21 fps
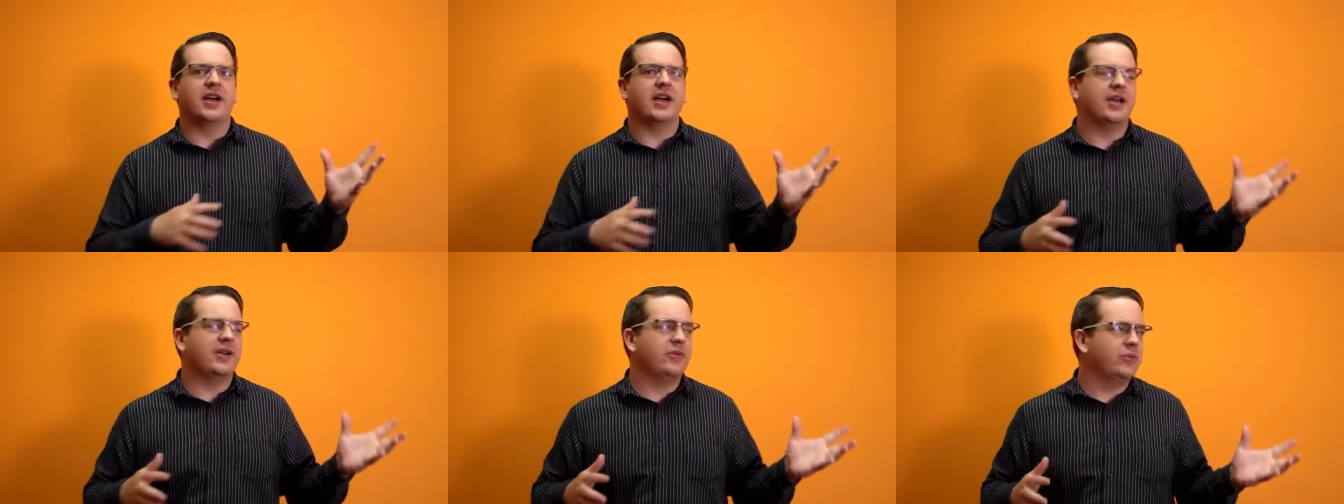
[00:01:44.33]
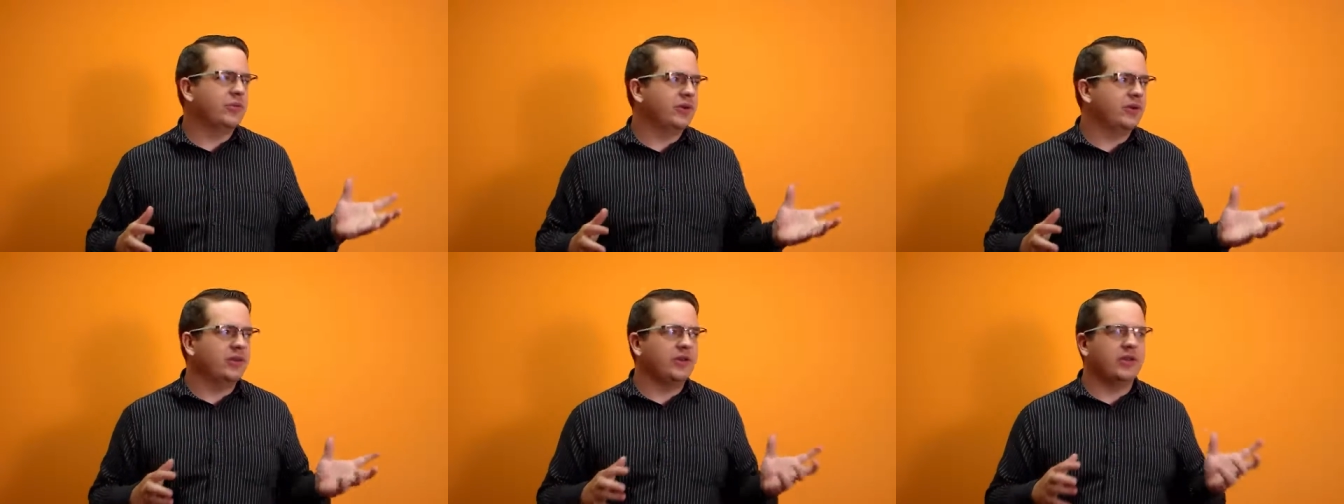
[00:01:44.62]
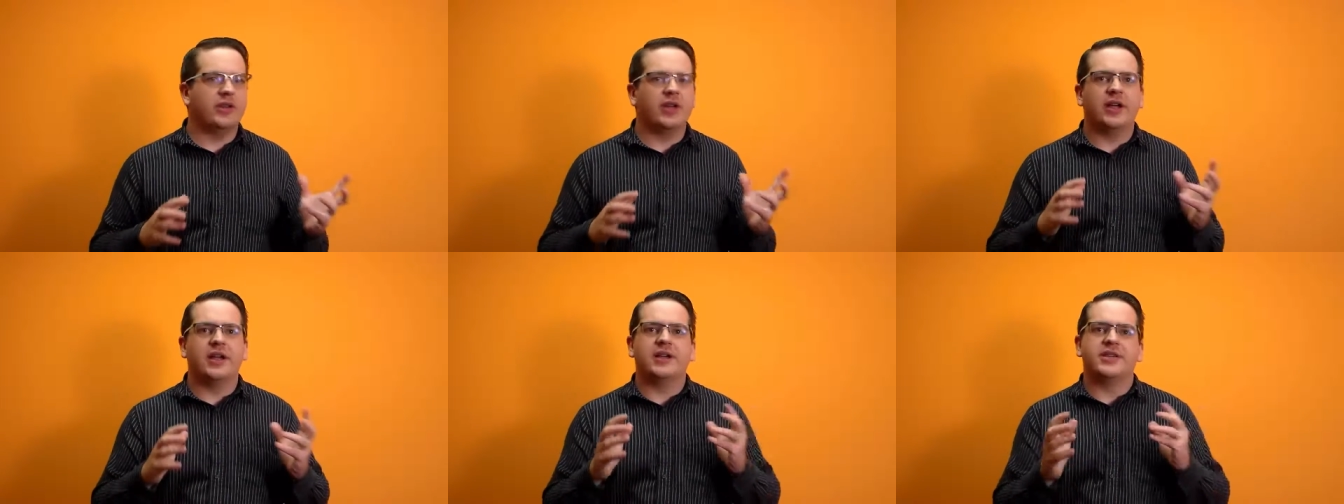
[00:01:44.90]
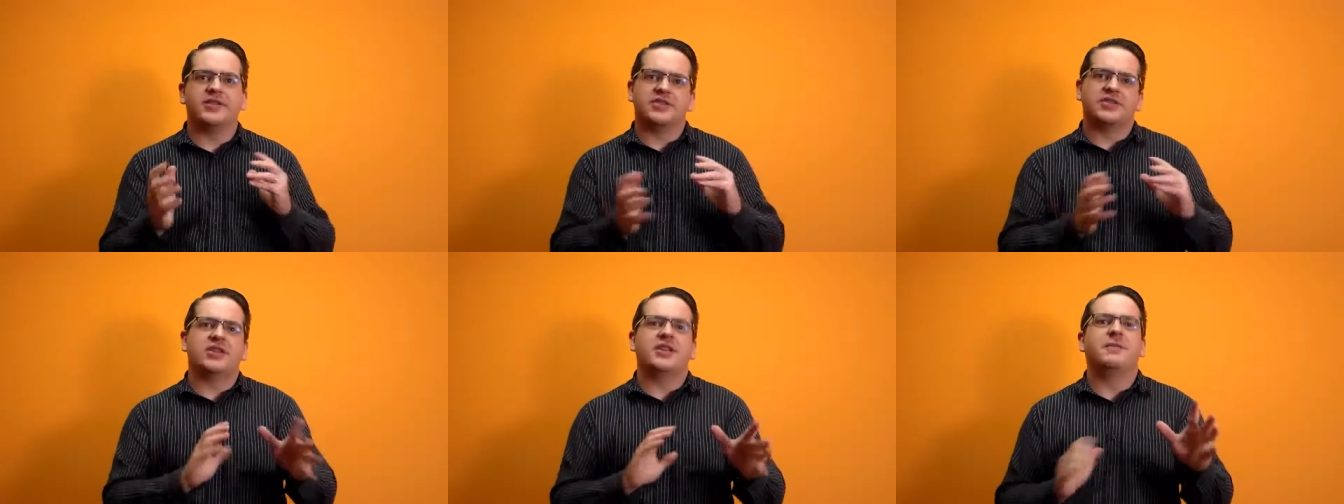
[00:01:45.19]
I
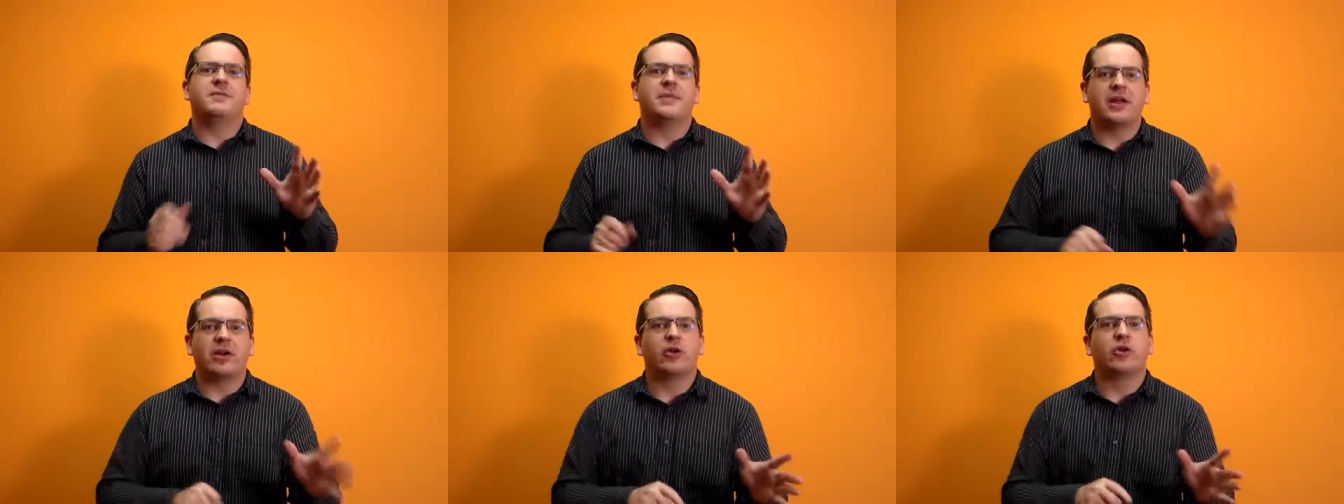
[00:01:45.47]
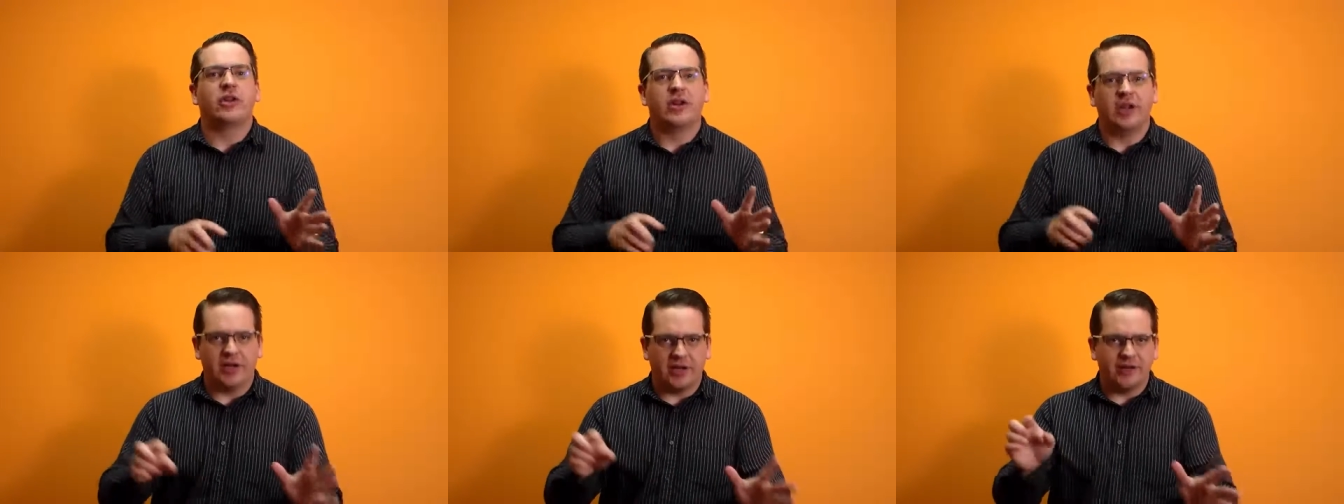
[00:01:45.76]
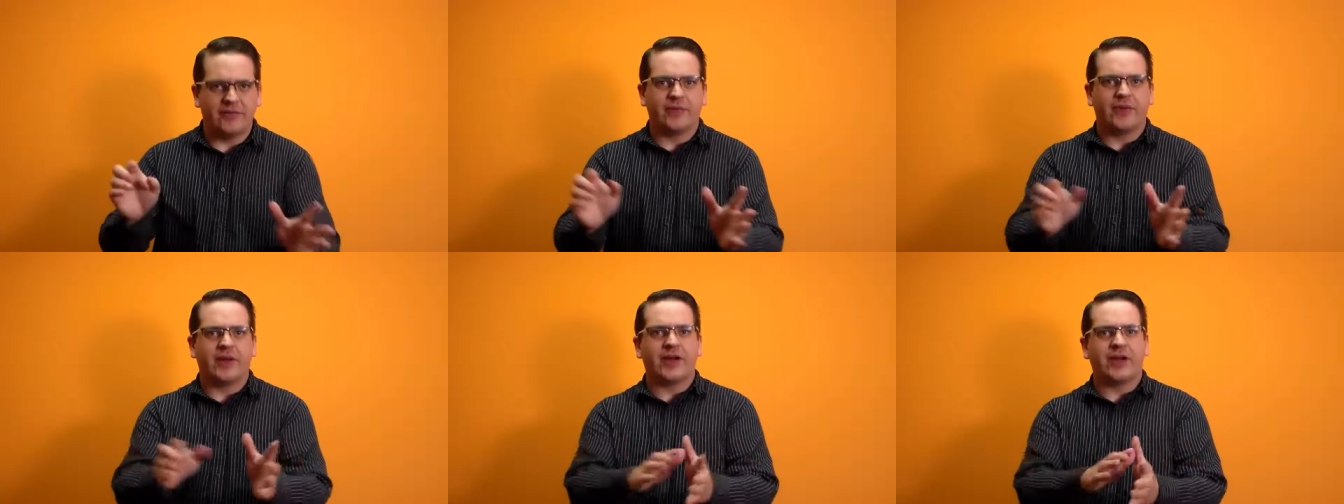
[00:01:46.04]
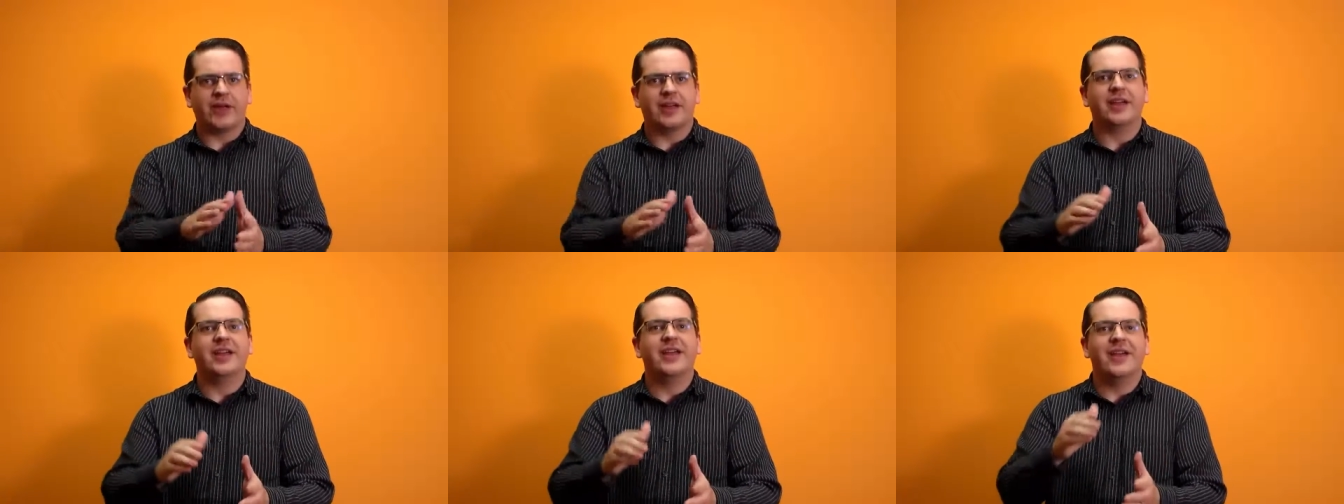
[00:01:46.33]
will sleep better at night
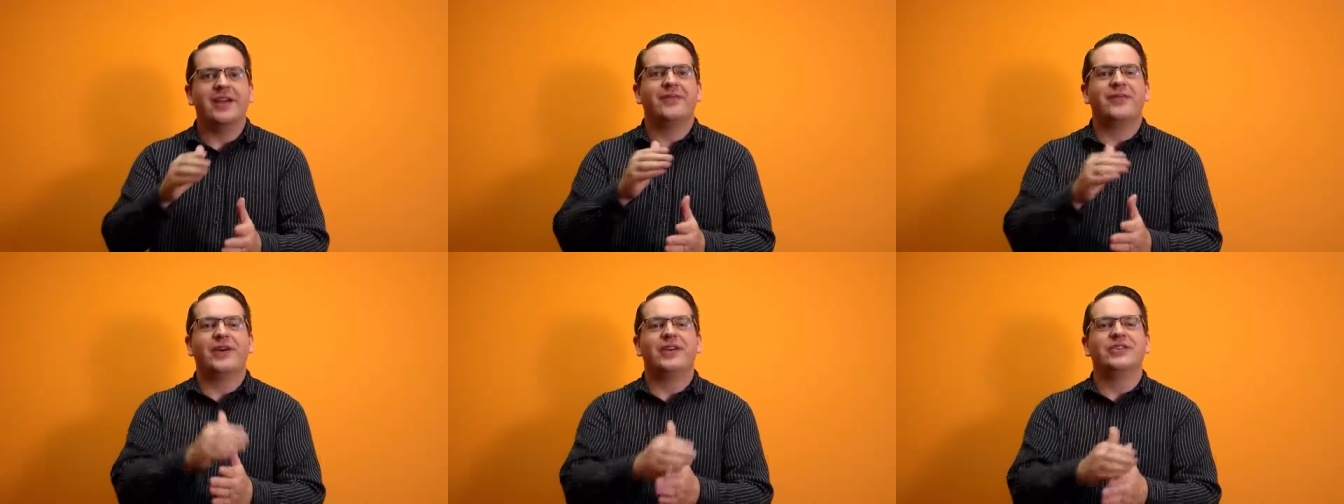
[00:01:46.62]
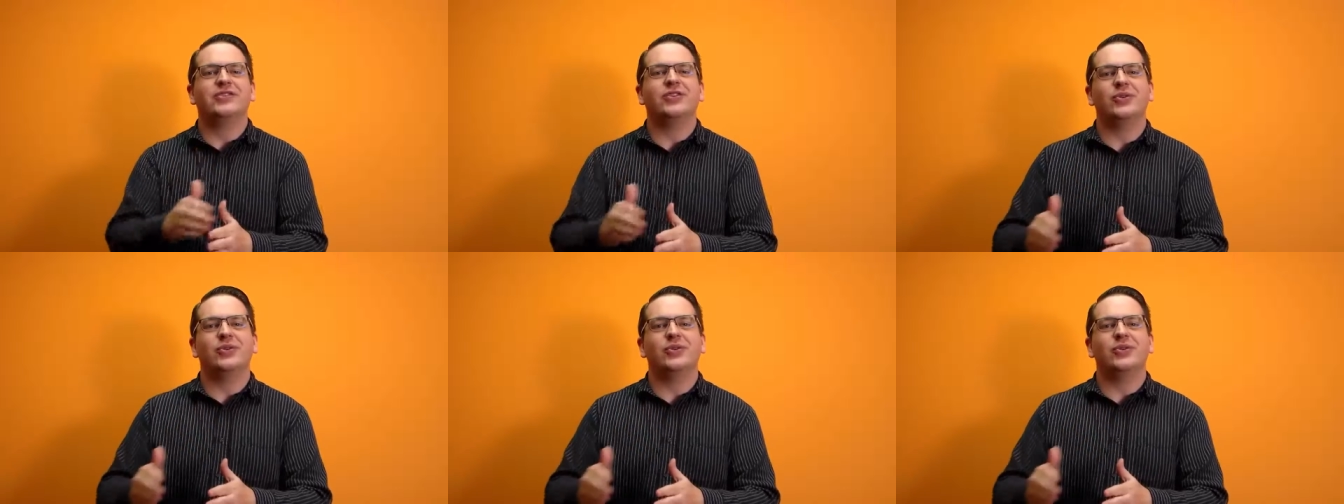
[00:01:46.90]
if I